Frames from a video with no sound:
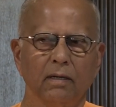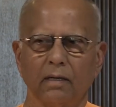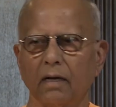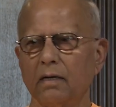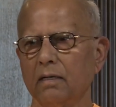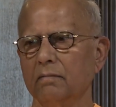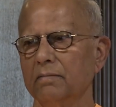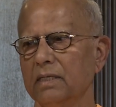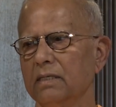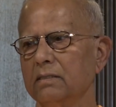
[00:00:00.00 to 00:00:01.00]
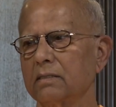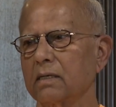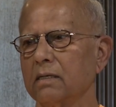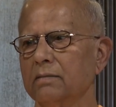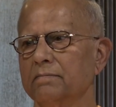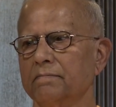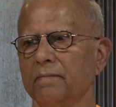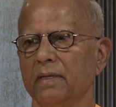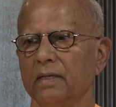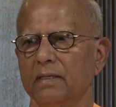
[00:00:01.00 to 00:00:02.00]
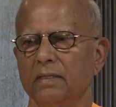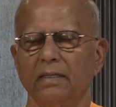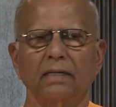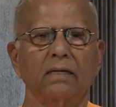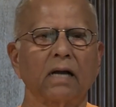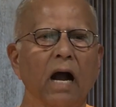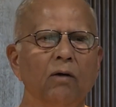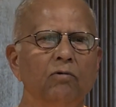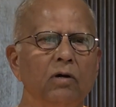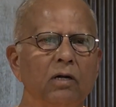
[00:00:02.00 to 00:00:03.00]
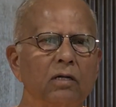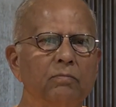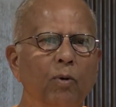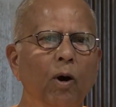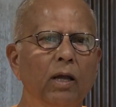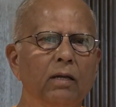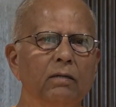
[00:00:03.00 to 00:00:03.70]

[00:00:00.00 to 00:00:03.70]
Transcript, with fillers: Rakhal means cowherd boy,